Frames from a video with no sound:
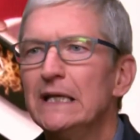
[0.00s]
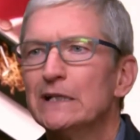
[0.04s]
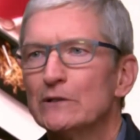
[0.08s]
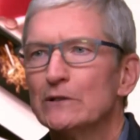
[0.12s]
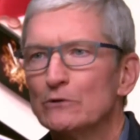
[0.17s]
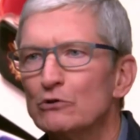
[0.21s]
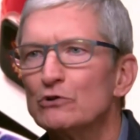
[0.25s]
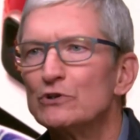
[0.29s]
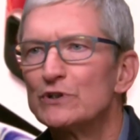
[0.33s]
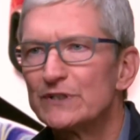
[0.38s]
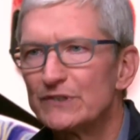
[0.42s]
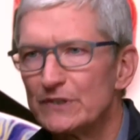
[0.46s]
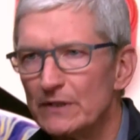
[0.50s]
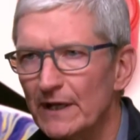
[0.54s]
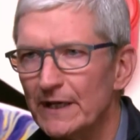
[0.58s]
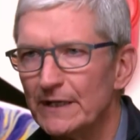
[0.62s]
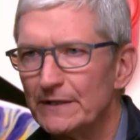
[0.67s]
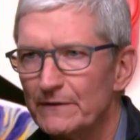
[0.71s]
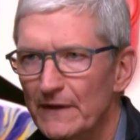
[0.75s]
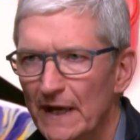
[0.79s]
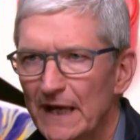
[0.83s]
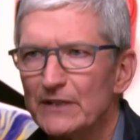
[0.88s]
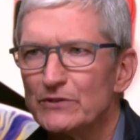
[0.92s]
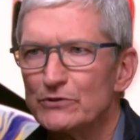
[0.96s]
it looks
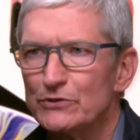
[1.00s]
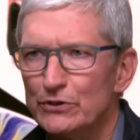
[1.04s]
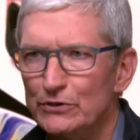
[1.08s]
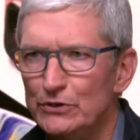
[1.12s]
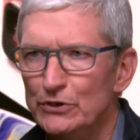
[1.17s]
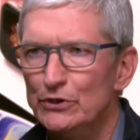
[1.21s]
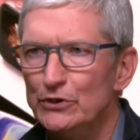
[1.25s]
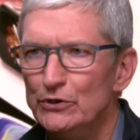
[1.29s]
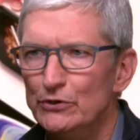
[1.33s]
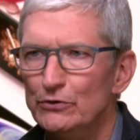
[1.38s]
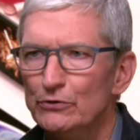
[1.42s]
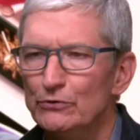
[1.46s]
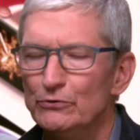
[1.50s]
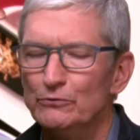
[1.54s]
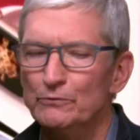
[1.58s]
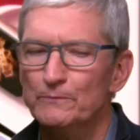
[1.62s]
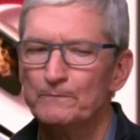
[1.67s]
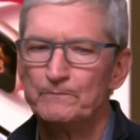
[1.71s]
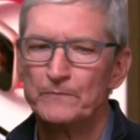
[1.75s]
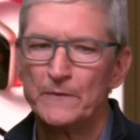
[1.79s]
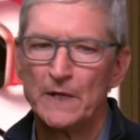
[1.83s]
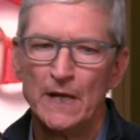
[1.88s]
like that to you.